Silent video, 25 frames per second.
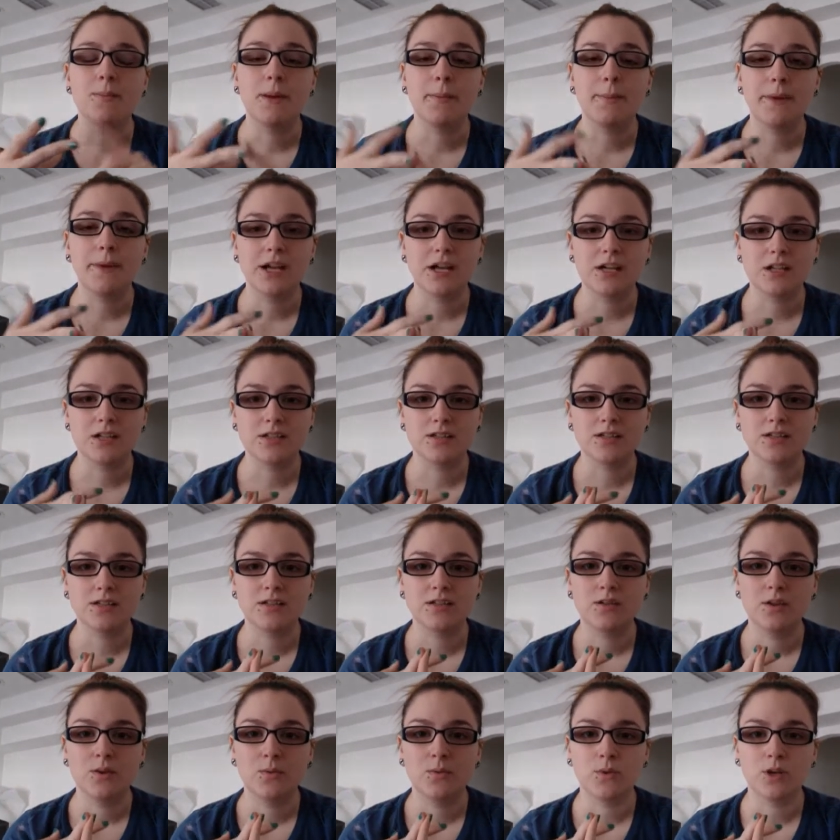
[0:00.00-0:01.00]

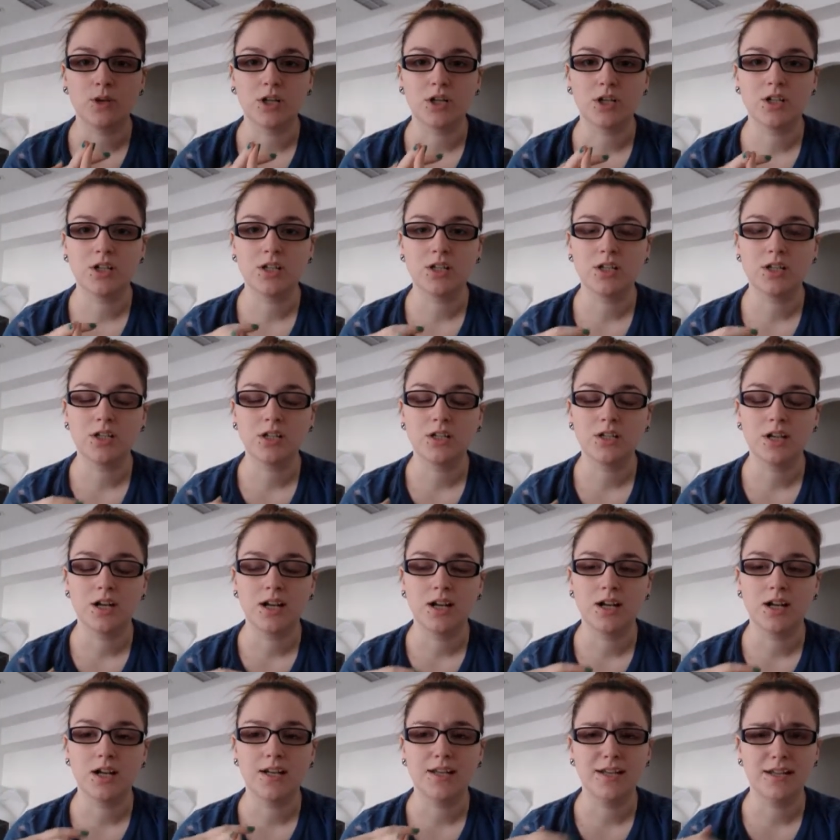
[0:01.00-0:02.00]
parents were
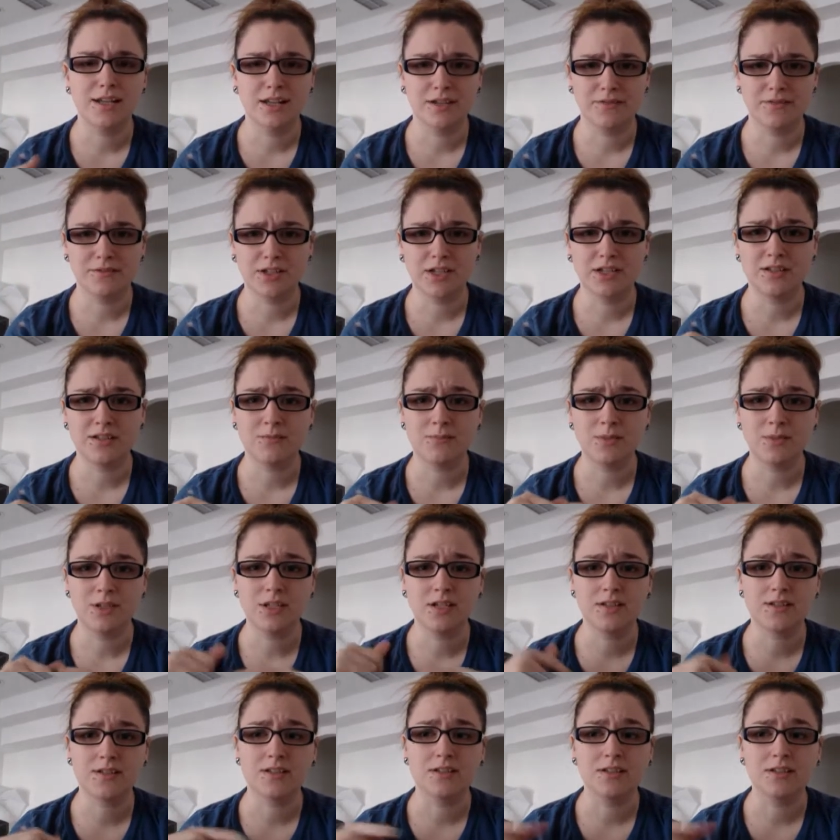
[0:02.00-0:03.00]
getting evicted
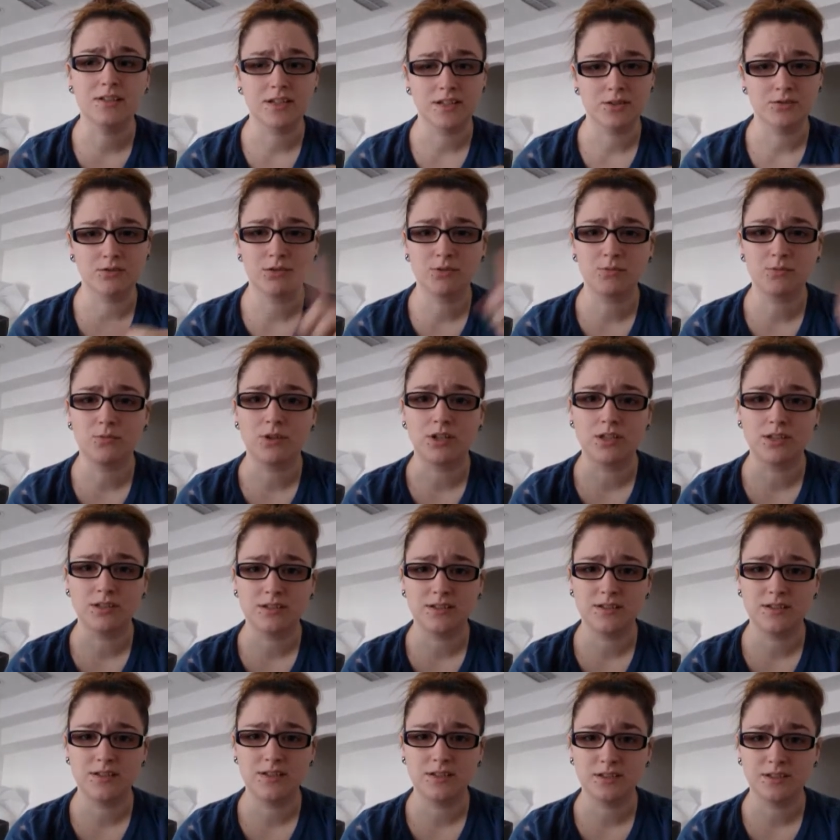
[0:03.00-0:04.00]
because the landlord wanted
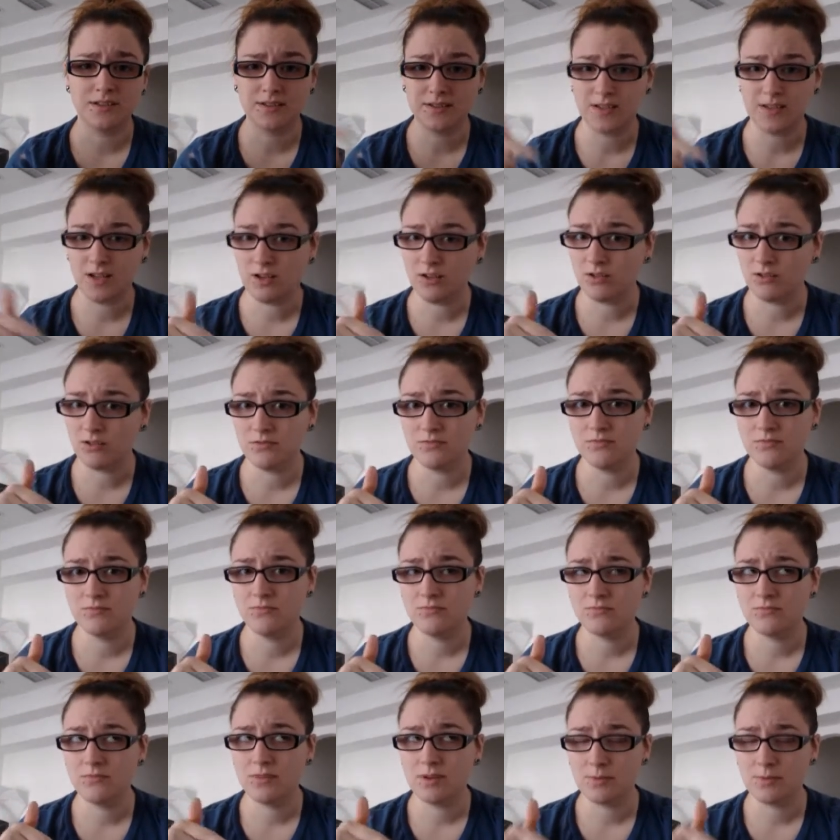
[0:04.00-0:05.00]
to sell
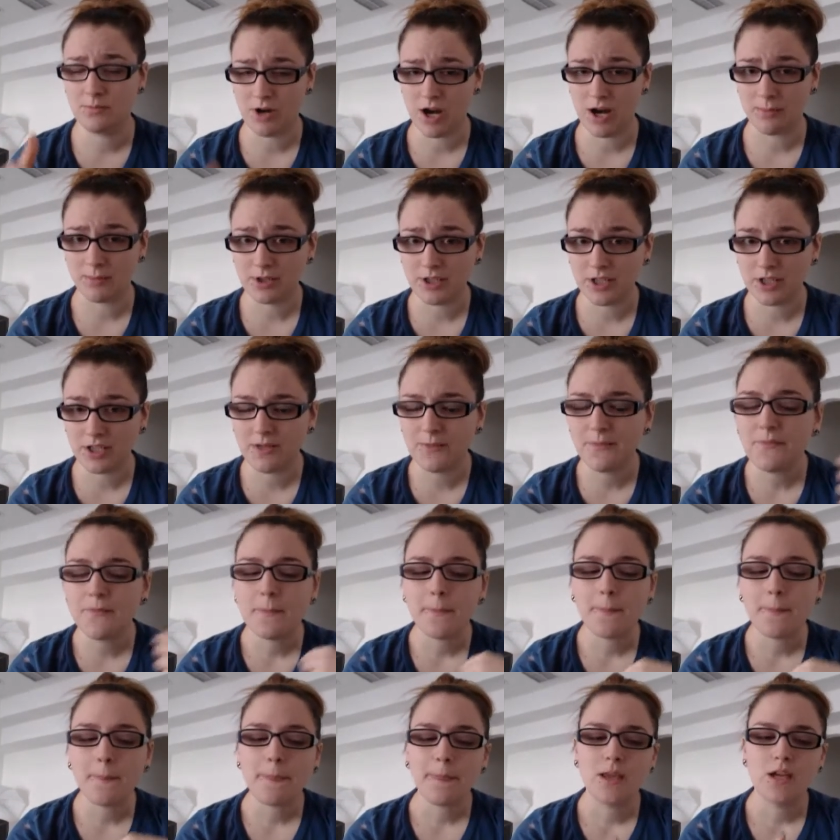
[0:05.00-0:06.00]
the property.
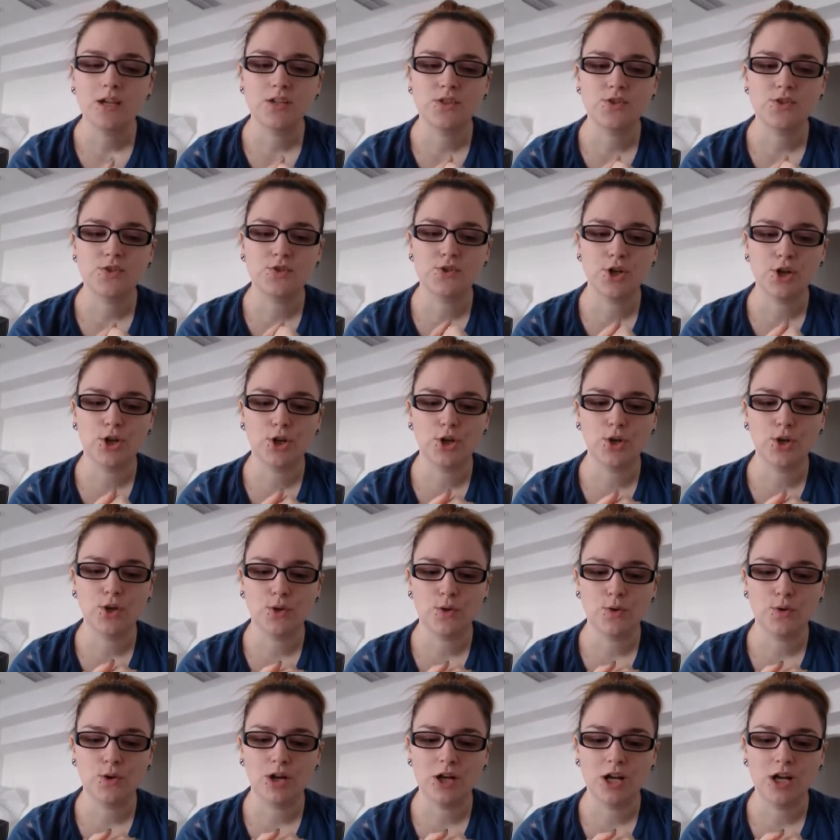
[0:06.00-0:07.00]

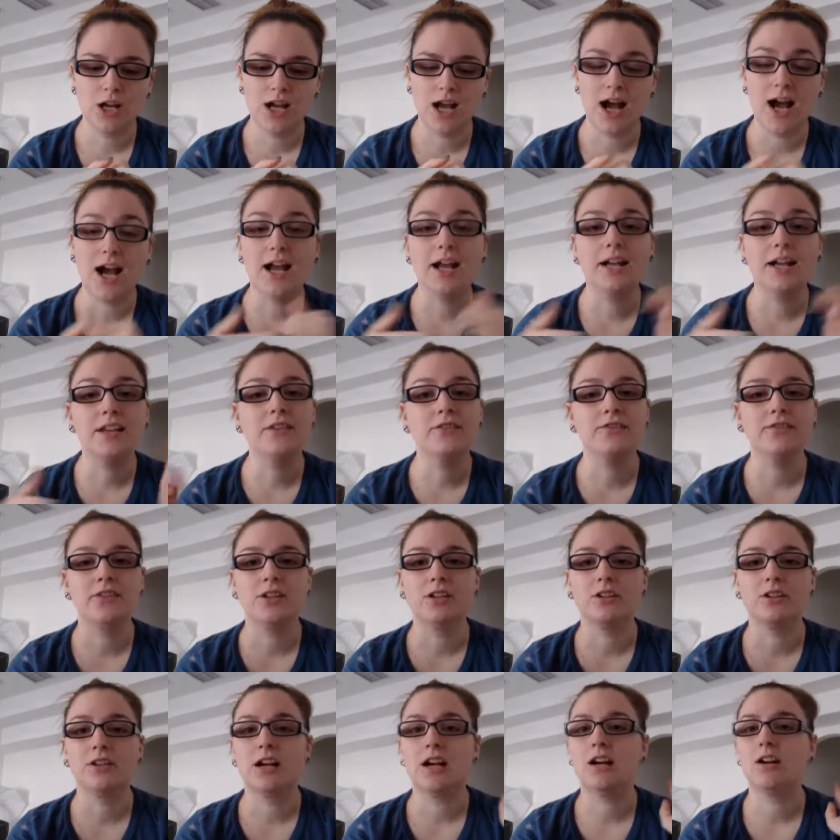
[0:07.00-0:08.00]
So I had to
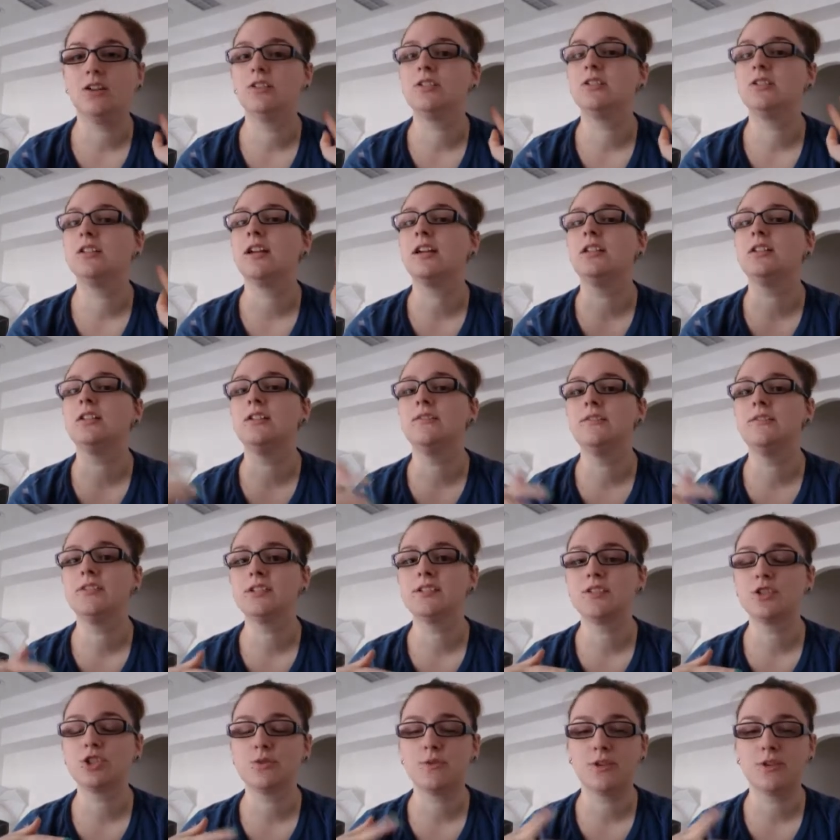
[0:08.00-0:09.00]
figure out a living
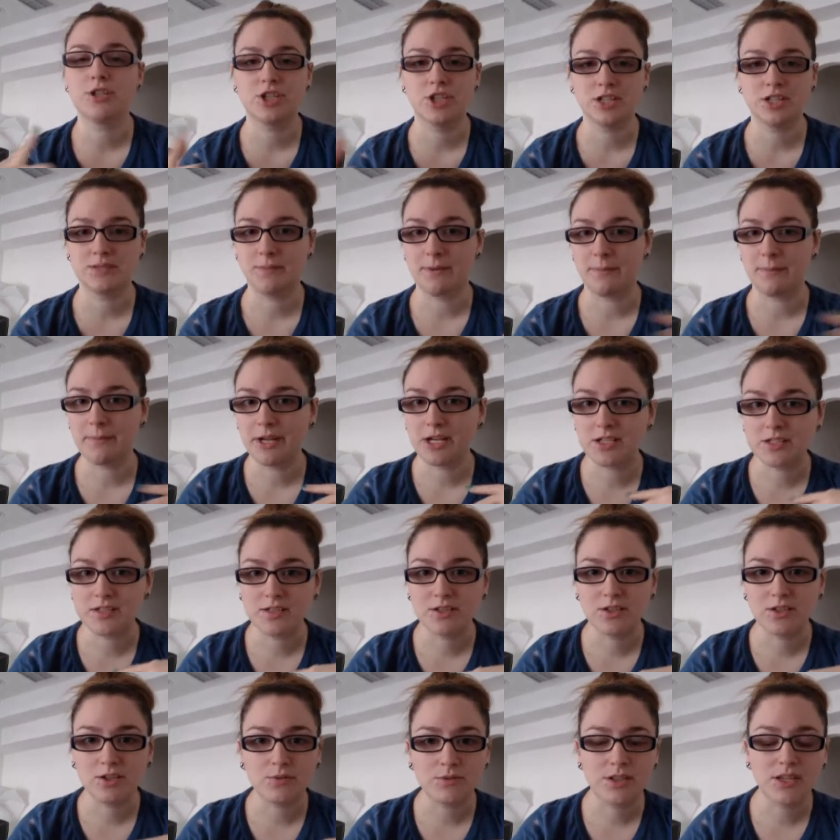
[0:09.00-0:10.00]
situation because my parents
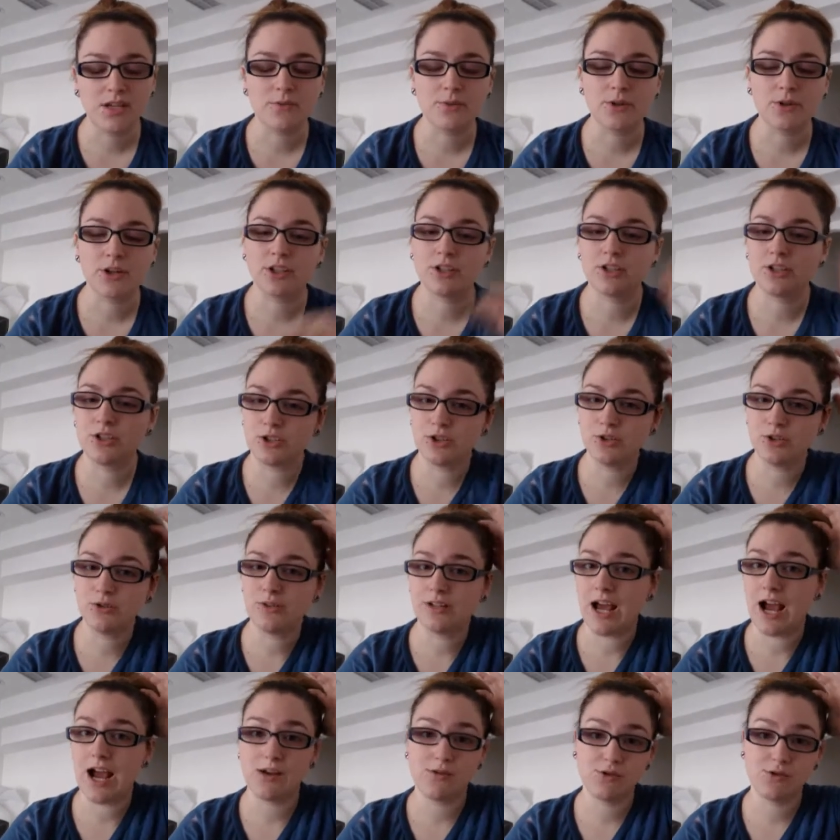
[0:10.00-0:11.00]
didn't know what they were going to do,
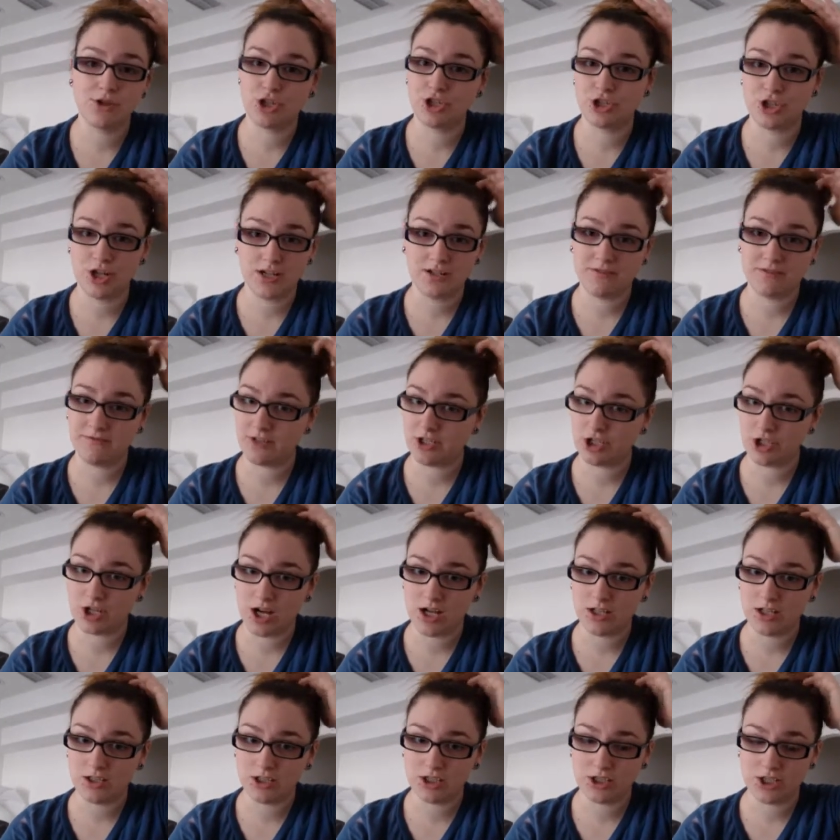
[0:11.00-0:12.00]
and I was just trying to finish
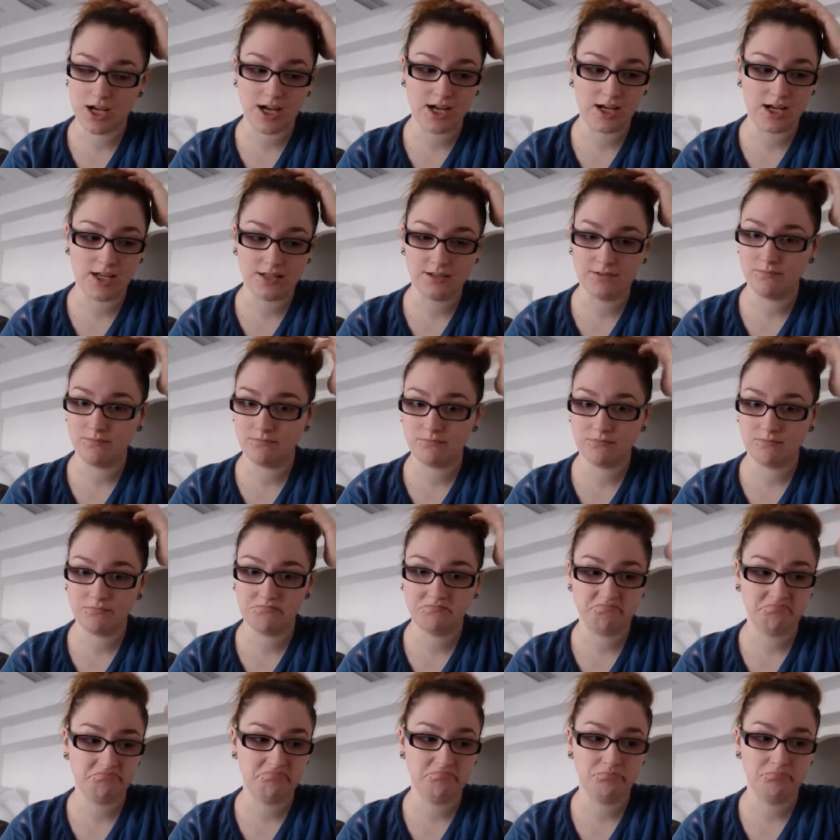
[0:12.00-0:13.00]
college. I
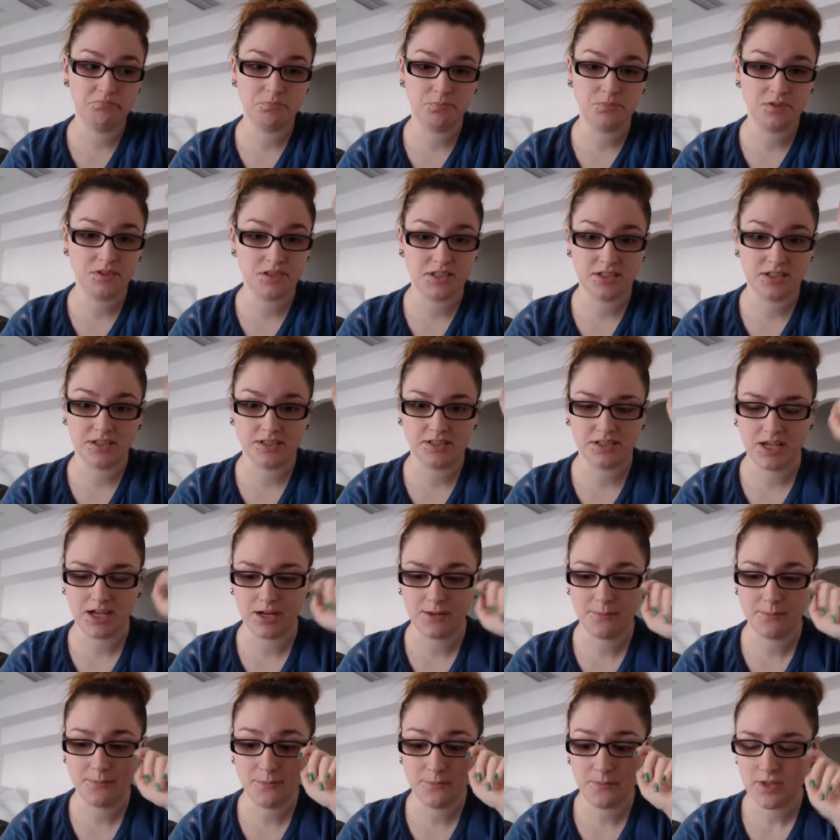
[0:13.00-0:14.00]
didn't
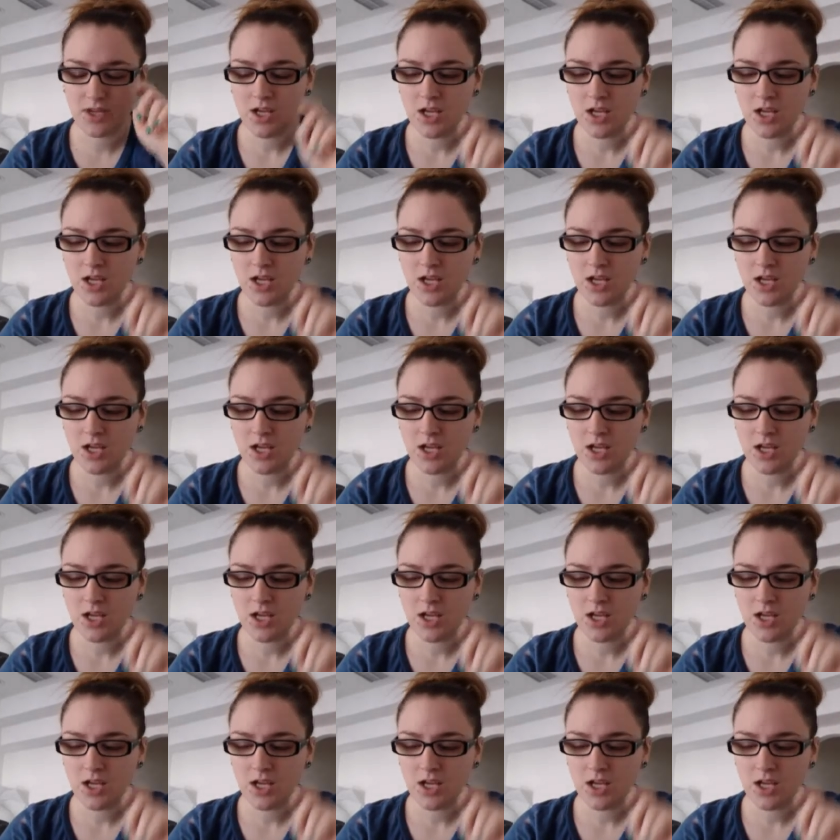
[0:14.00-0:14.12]
care.